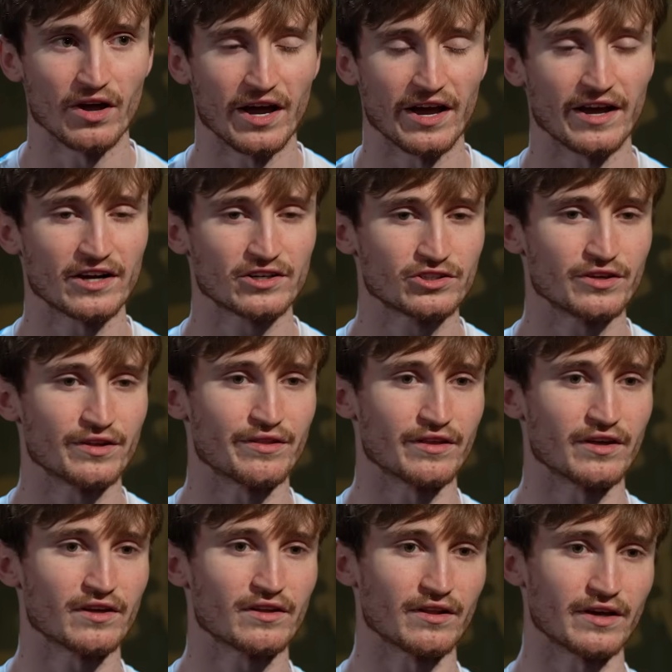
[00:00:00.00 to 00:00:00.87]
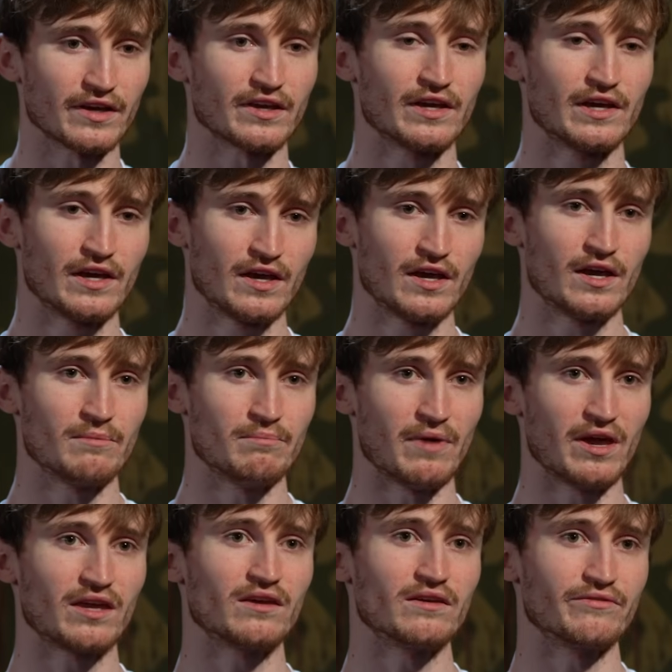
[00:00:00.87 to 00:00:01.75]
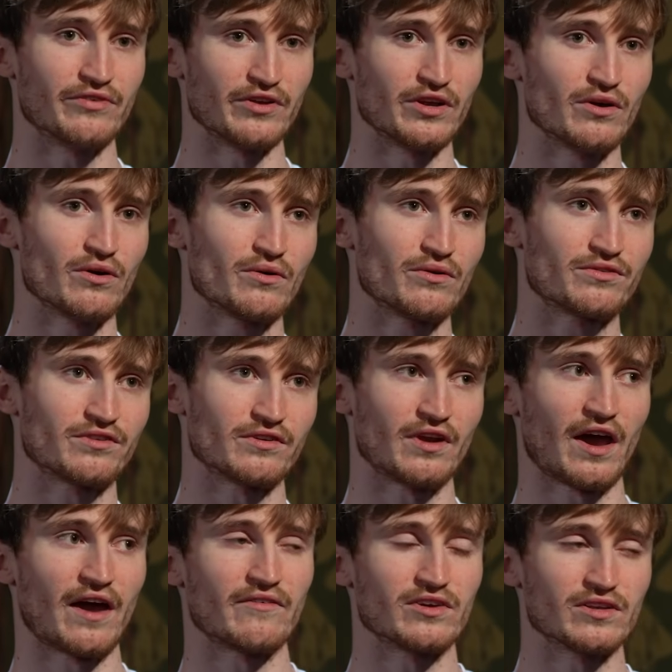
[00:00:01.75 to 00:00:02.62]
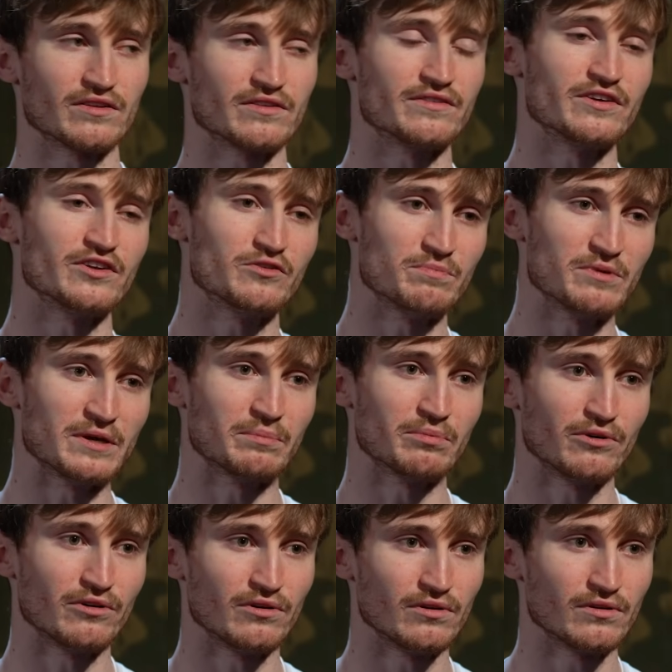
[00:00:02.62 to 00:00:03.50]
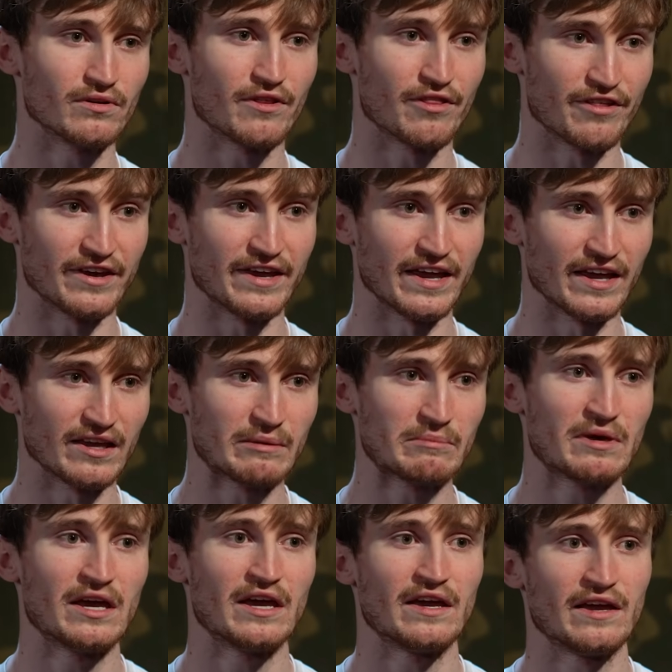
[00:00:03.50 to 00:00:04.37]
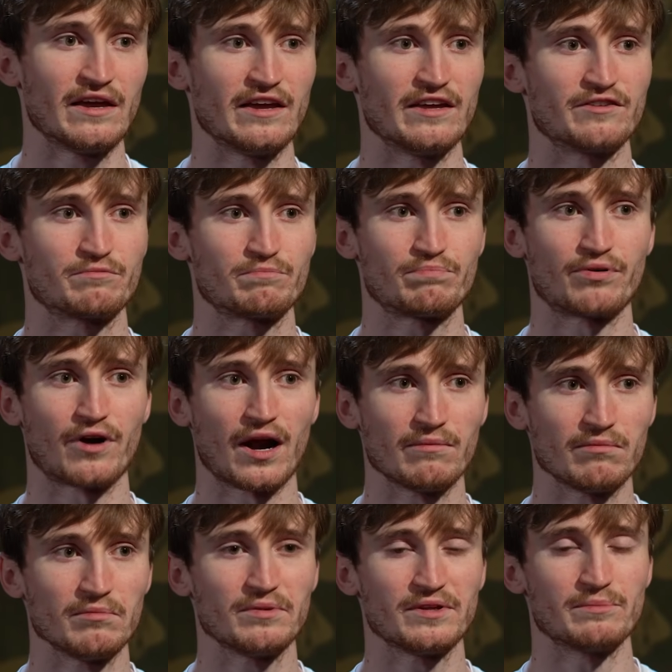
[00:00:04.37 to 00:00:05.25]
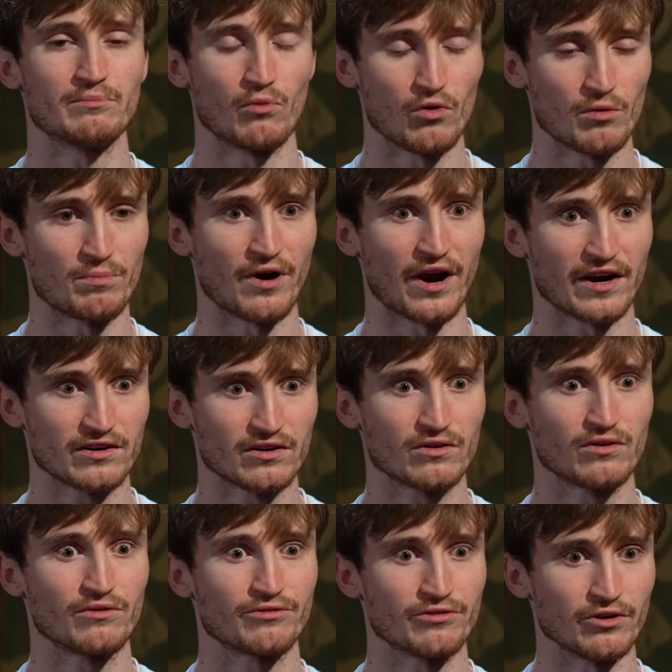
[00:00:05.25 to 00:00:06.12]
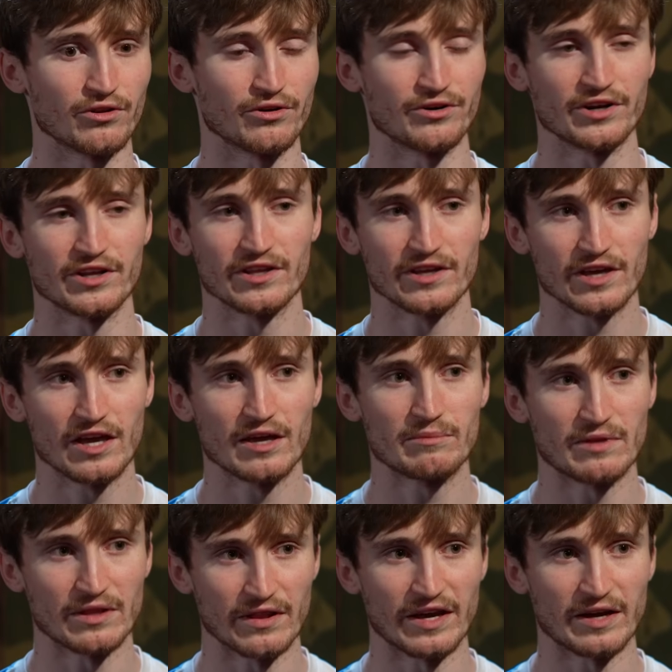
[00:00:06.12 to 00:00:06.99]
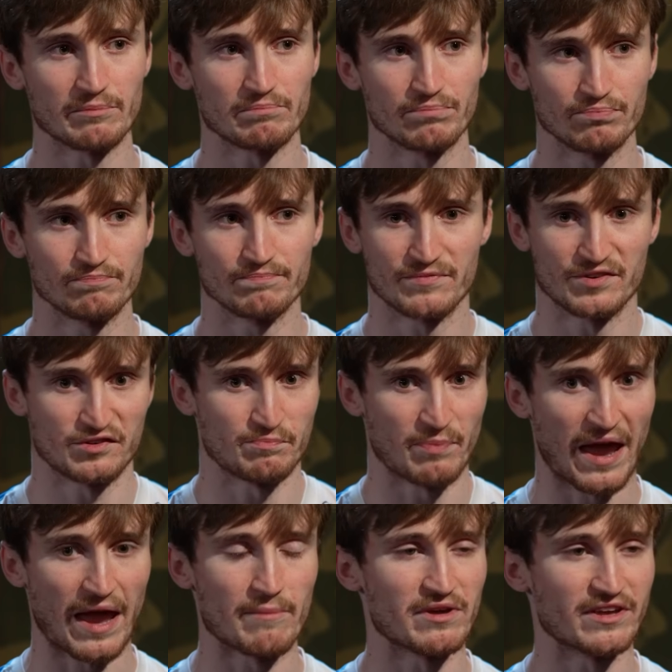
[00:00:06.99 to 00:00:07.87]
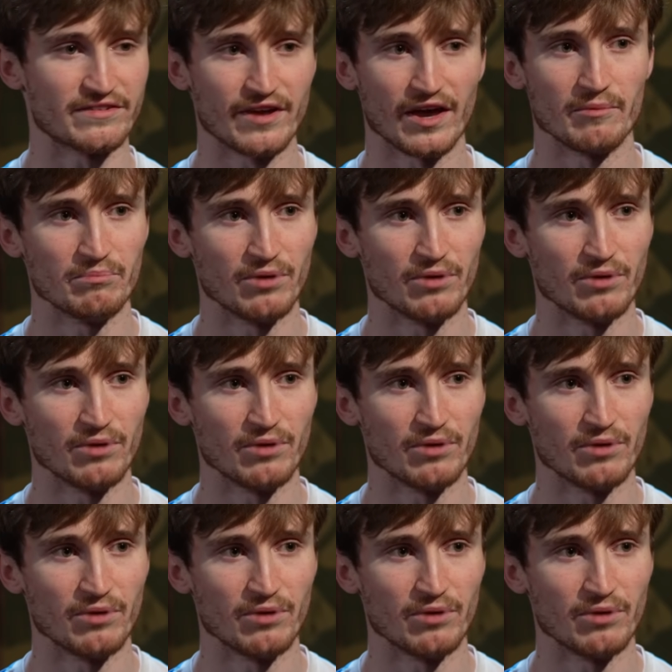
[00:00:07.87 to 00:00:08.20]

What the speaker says: I actually think like making videos and having to teach people the game is probably more practical for learning the game than like spamming 10